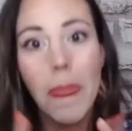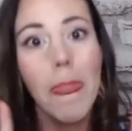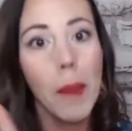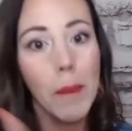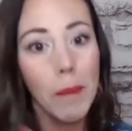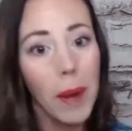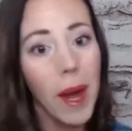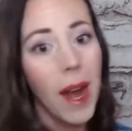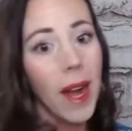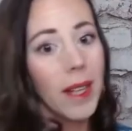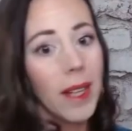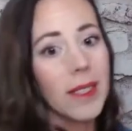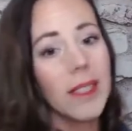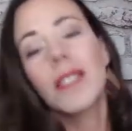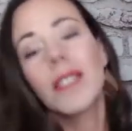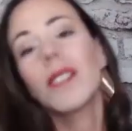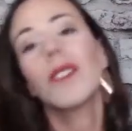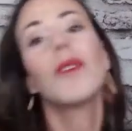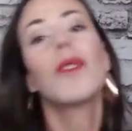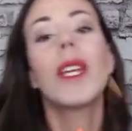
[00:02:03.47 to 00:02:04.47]
but
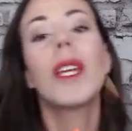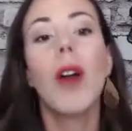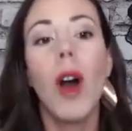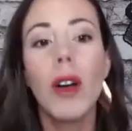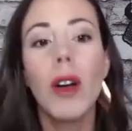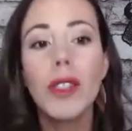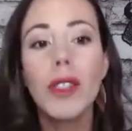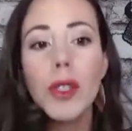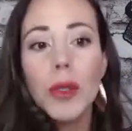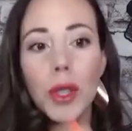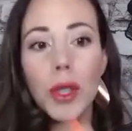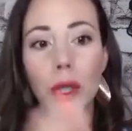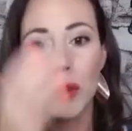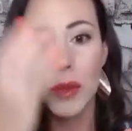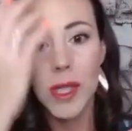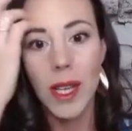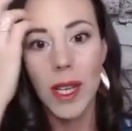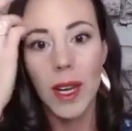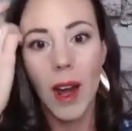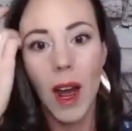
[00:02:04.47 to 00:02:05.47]
you can also
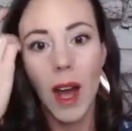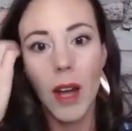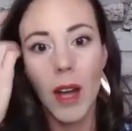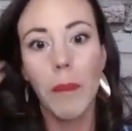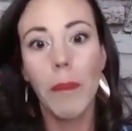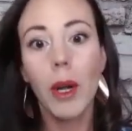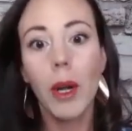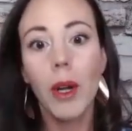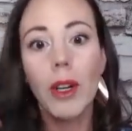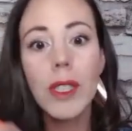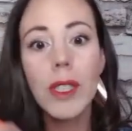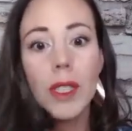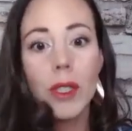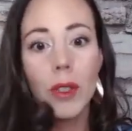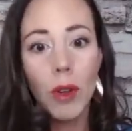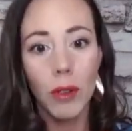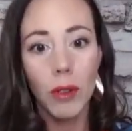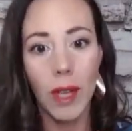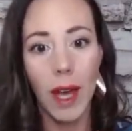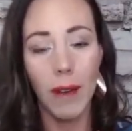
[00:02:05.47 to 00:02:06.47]
use it on a
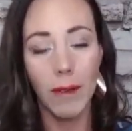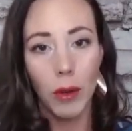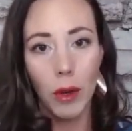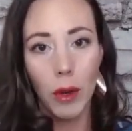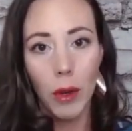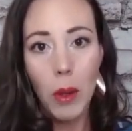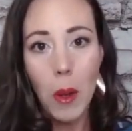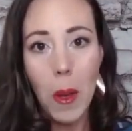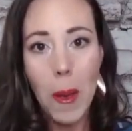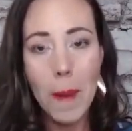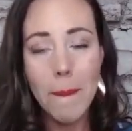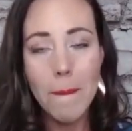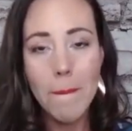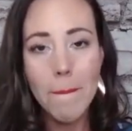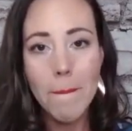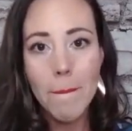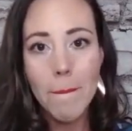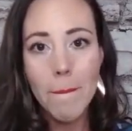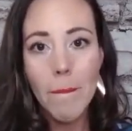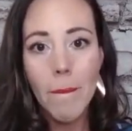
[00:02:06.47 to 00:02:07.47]
personal level,
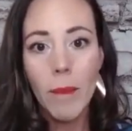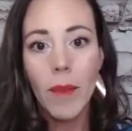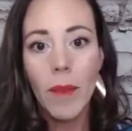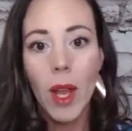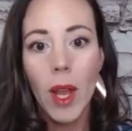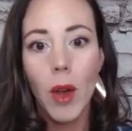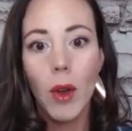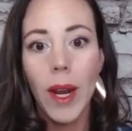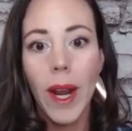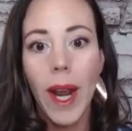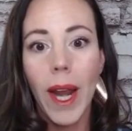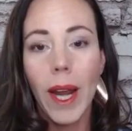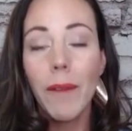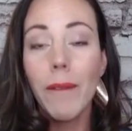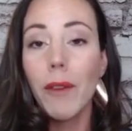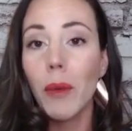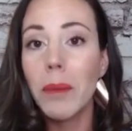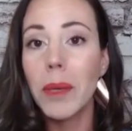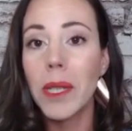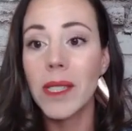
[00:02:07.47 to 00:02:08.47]
okay,
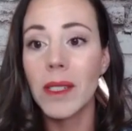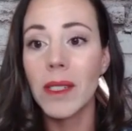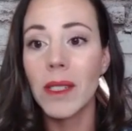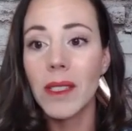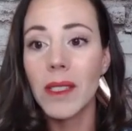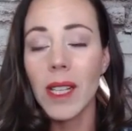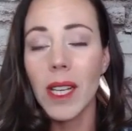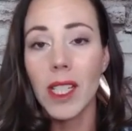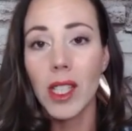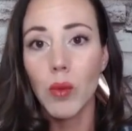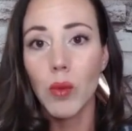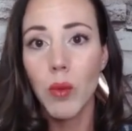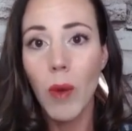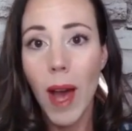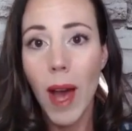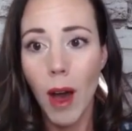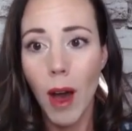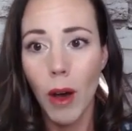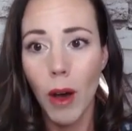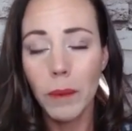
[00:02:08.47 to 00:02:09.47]
for business as
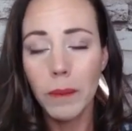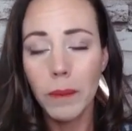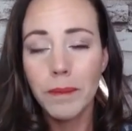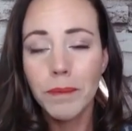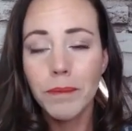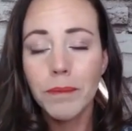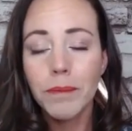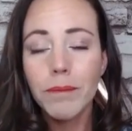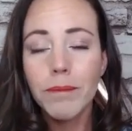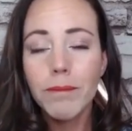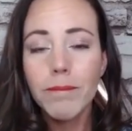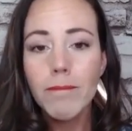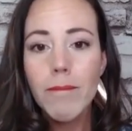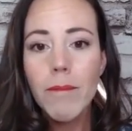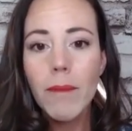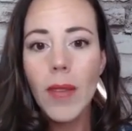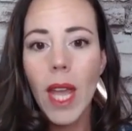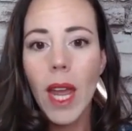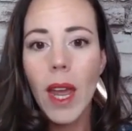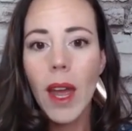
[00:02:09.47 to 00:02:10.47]
well.
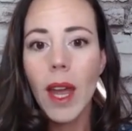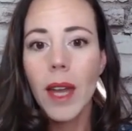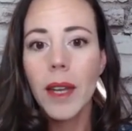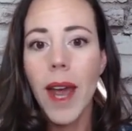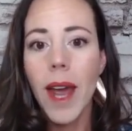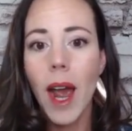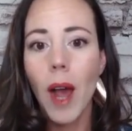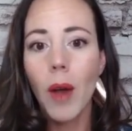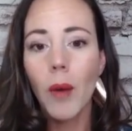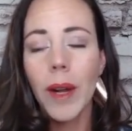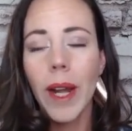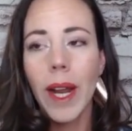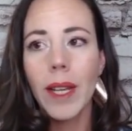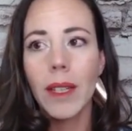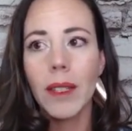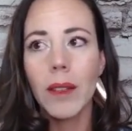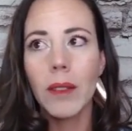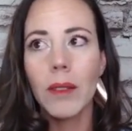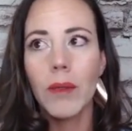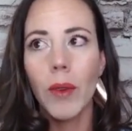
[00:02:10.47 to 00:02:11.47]
Now, when
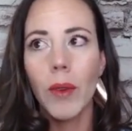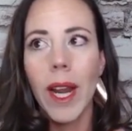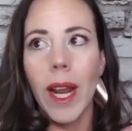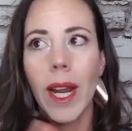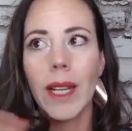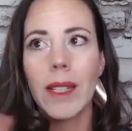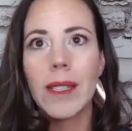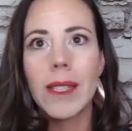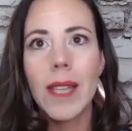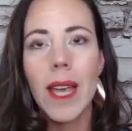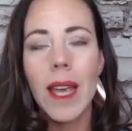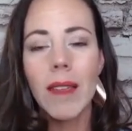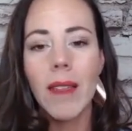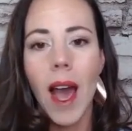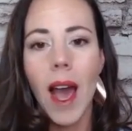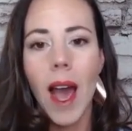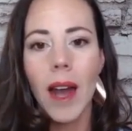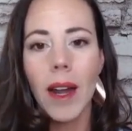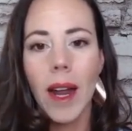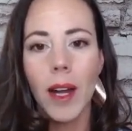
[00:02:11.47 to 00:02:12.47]
I say
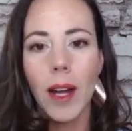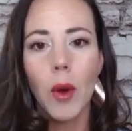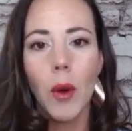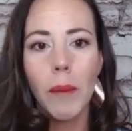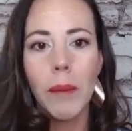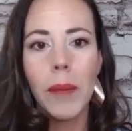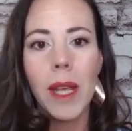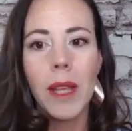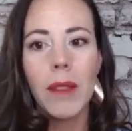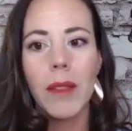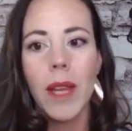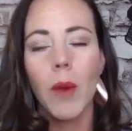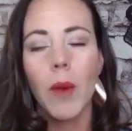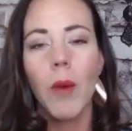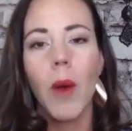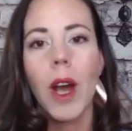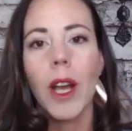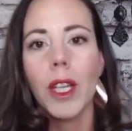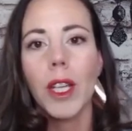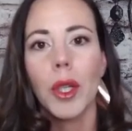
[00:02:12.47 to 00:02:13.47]
that, I don't mean that I
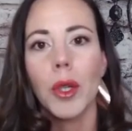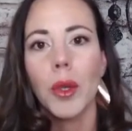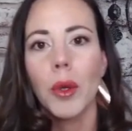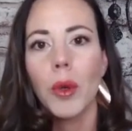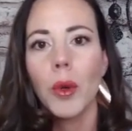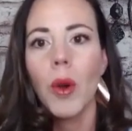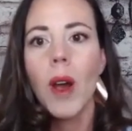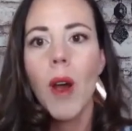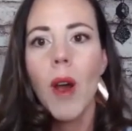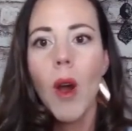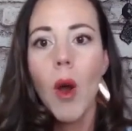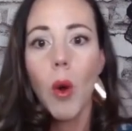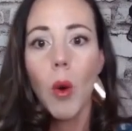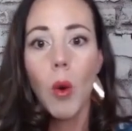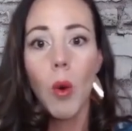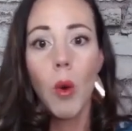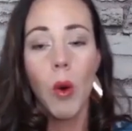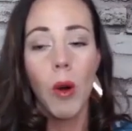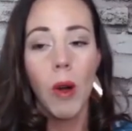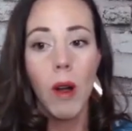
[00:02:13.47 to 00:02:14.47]
want you,
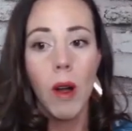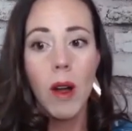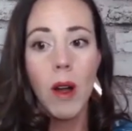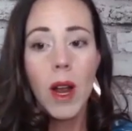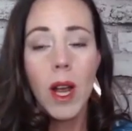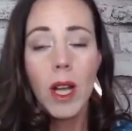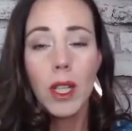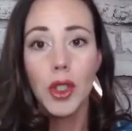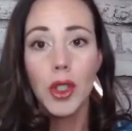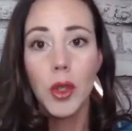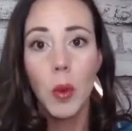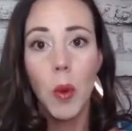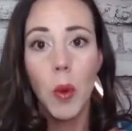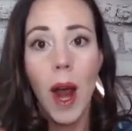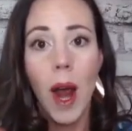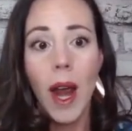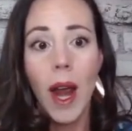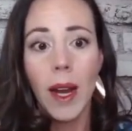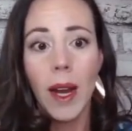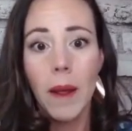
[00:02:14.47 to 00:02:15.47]
or do
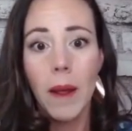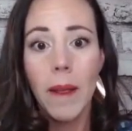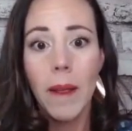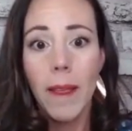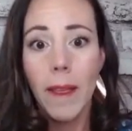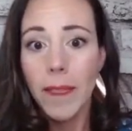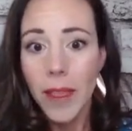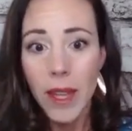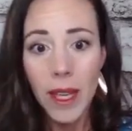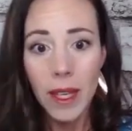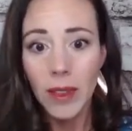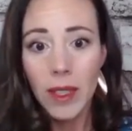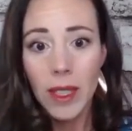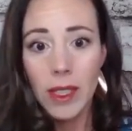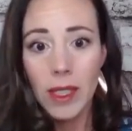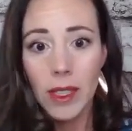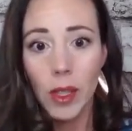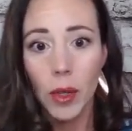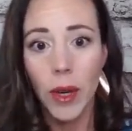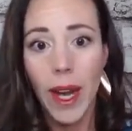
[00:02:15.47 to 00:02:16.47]
I think that
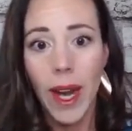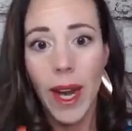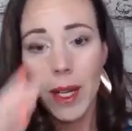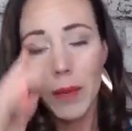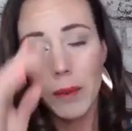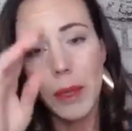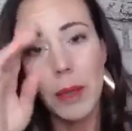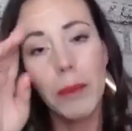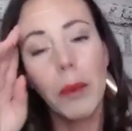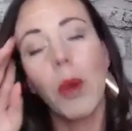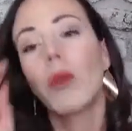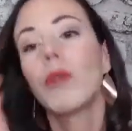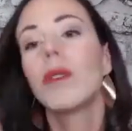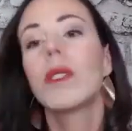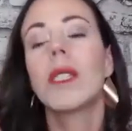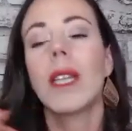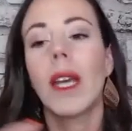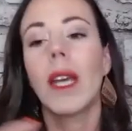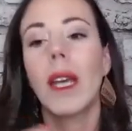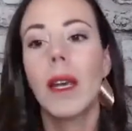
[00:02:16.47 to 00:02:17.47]
it's okay to be
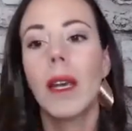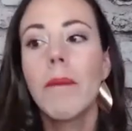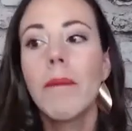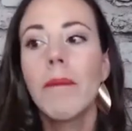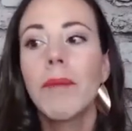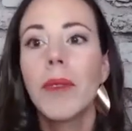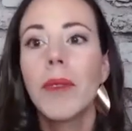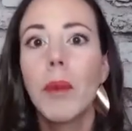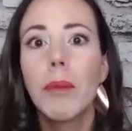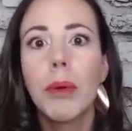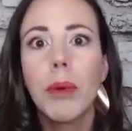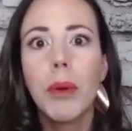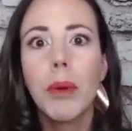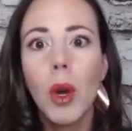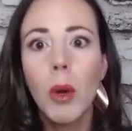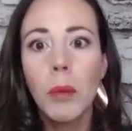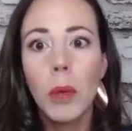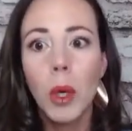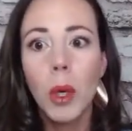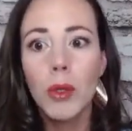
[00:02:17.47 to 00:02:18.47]
posting
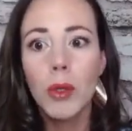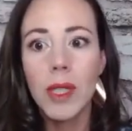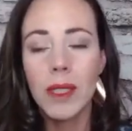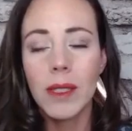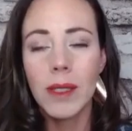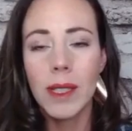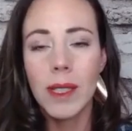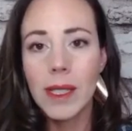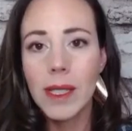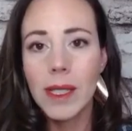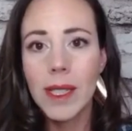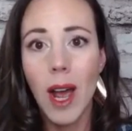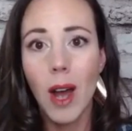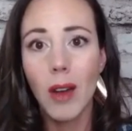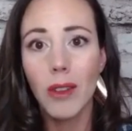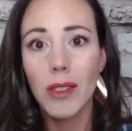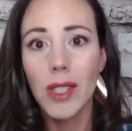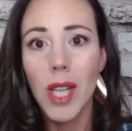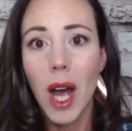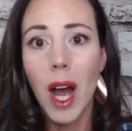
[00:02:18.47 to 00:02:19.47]
promos and
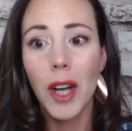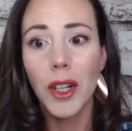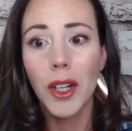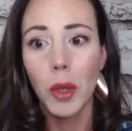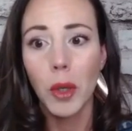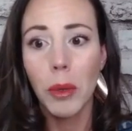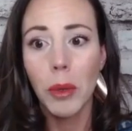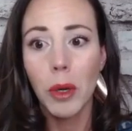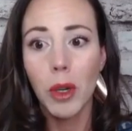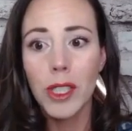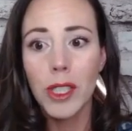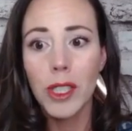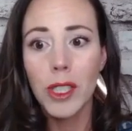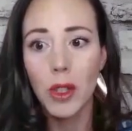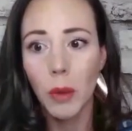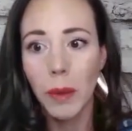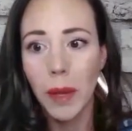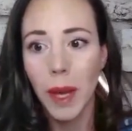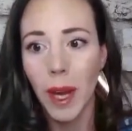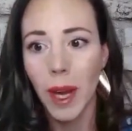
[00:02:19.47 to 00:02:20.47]
discounts on your personal
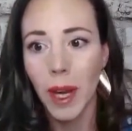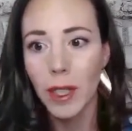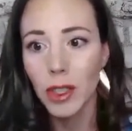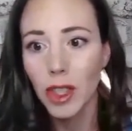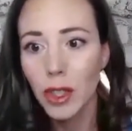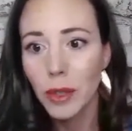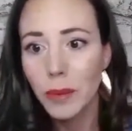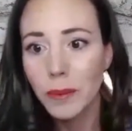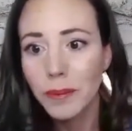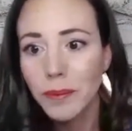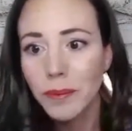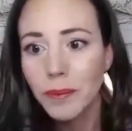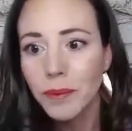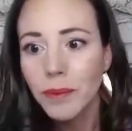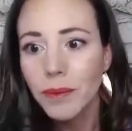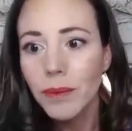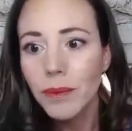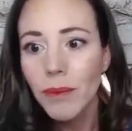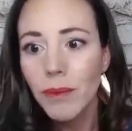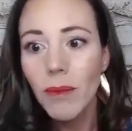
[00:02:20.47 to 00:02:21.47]
page.
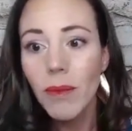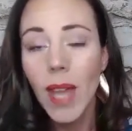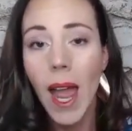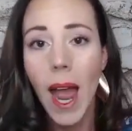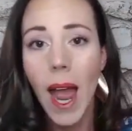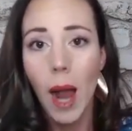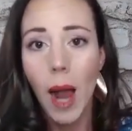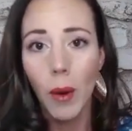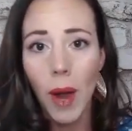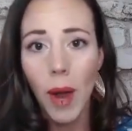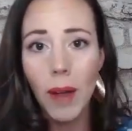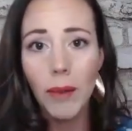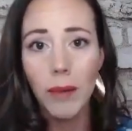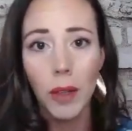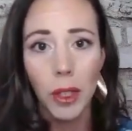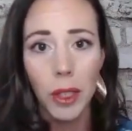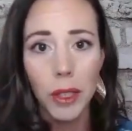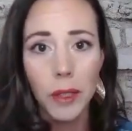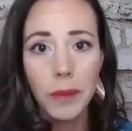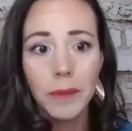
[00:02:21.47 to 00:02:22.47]

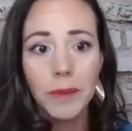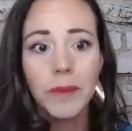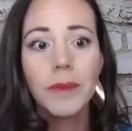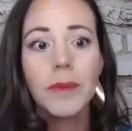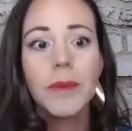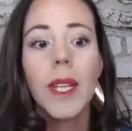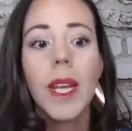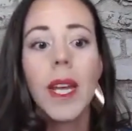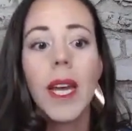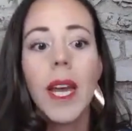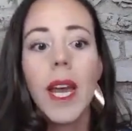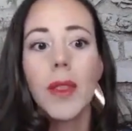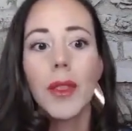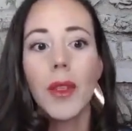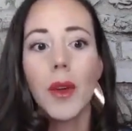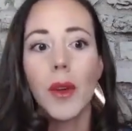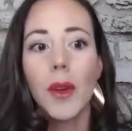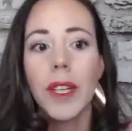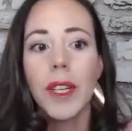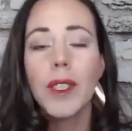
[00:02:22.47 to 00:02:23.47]
However,
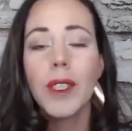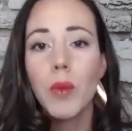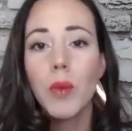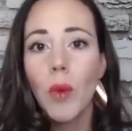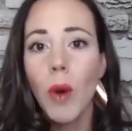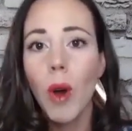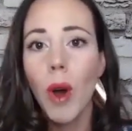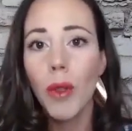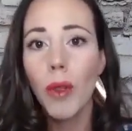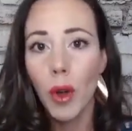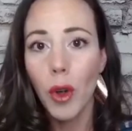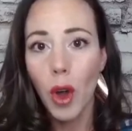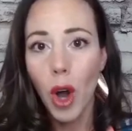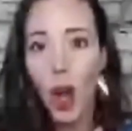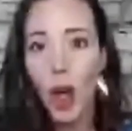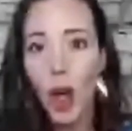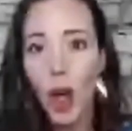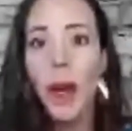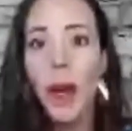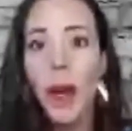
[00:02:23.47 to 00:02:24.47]
there are
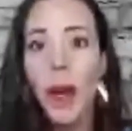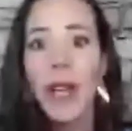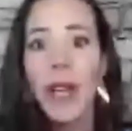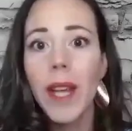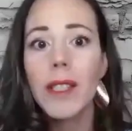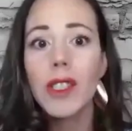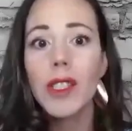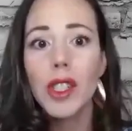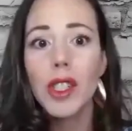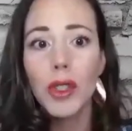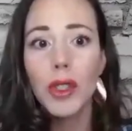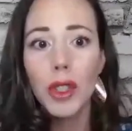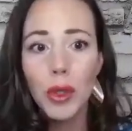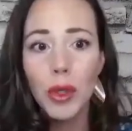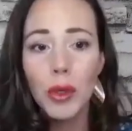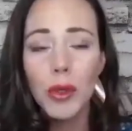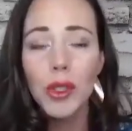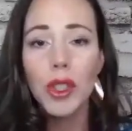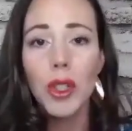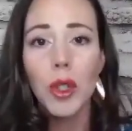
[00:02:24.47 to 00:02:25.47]
ways to use your
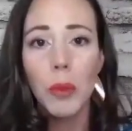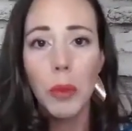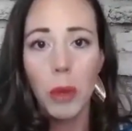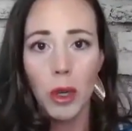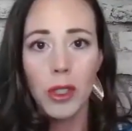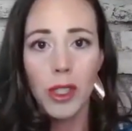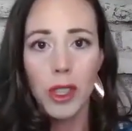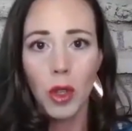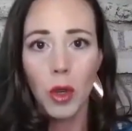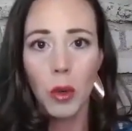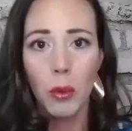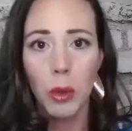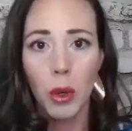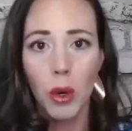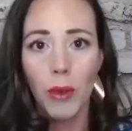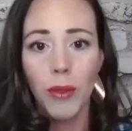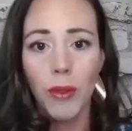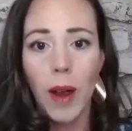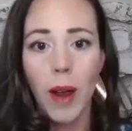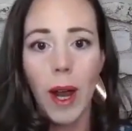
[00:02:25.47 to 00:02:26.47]
personal
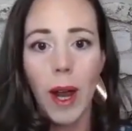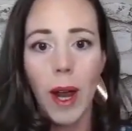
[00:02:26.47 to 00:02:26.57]
profile